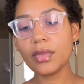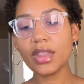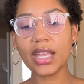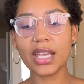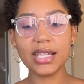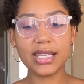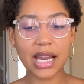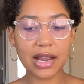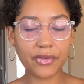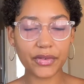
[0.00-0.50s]

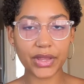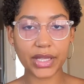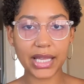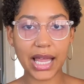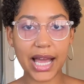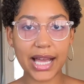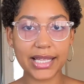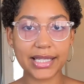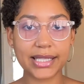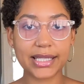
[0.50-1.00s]

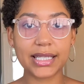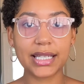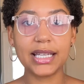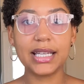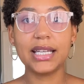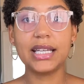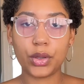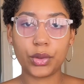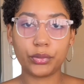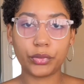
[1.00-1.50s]
nevertheless,
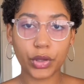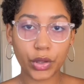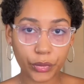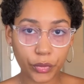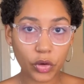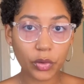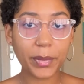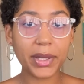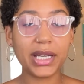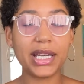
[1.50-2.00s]

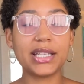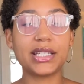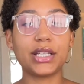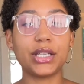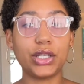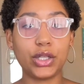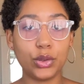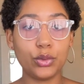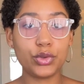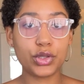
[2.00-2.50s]
recruitment is a
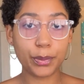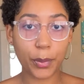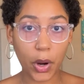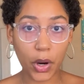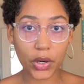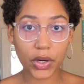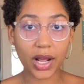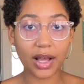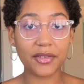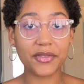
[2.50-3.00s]
huge
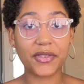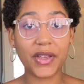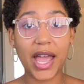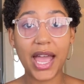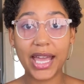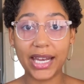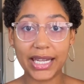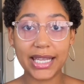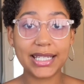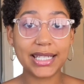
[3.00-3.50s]
part of
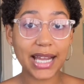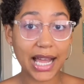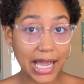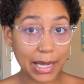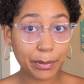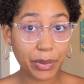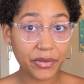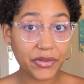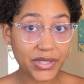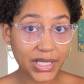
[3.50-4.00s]
any
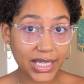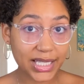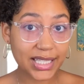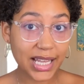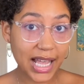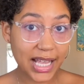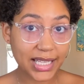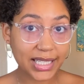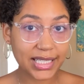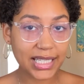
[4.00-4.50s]
type of
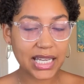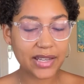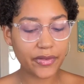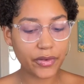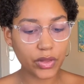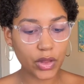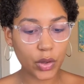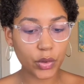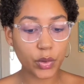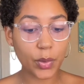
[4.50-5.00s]
success, even
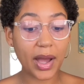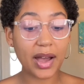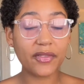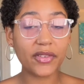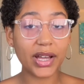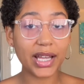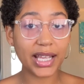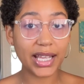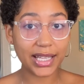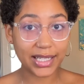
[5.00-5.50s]
though you have
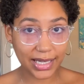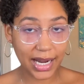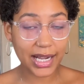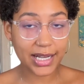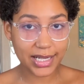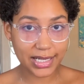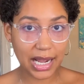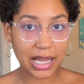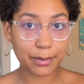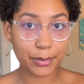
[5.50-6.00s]
a
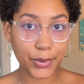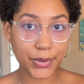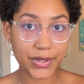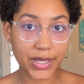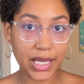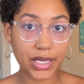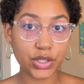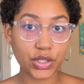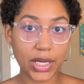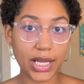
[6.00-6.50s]

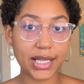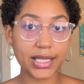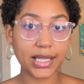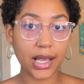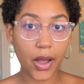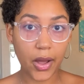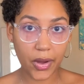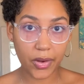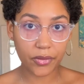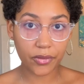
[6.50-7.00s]
99% chance
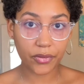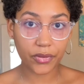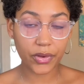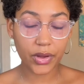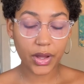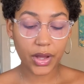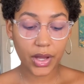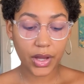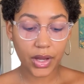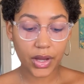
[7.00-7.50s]
of,
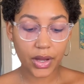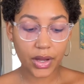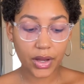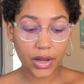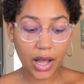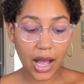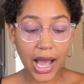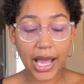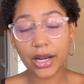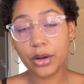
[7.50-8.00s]

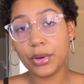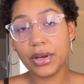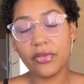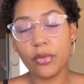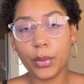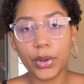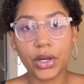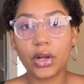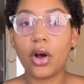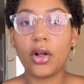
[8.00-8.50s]
I don't even
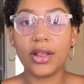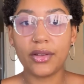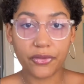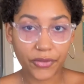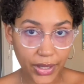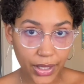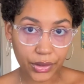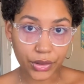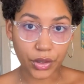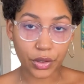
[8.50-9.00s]
want to call it
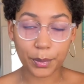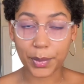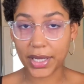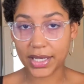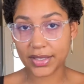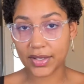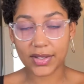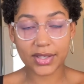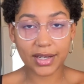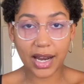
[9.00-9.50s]
failure
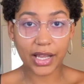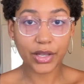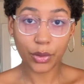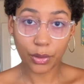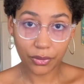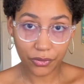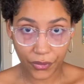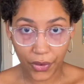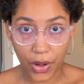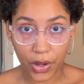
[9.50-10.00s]
because it's not your
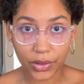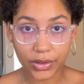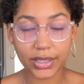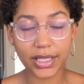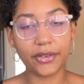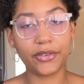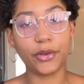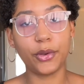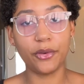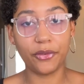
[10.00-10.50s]
fault
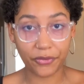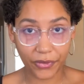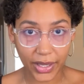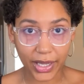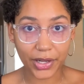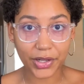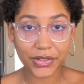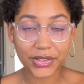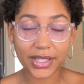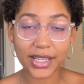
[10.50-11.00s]
if you
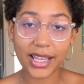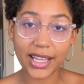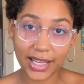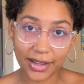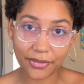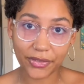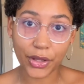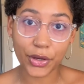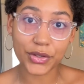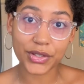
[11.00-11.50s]
failed,
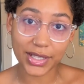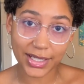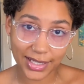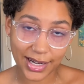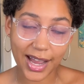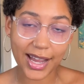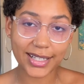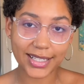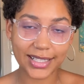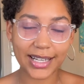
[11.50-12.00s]
if there's
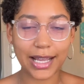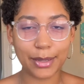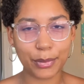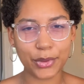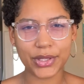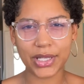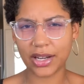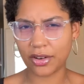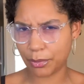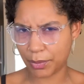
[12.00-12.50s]

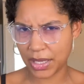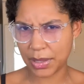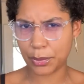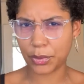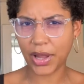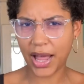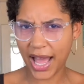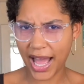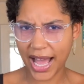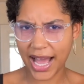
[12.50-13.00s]
99% of
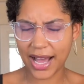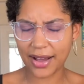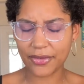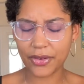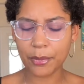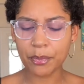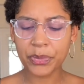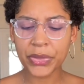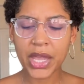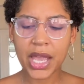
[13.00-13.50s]
people have,
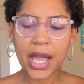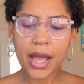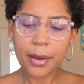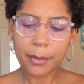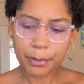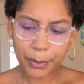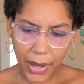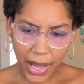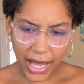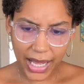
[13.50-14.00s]

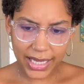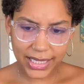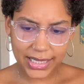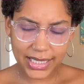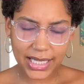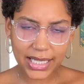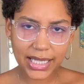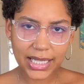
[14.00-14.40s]
but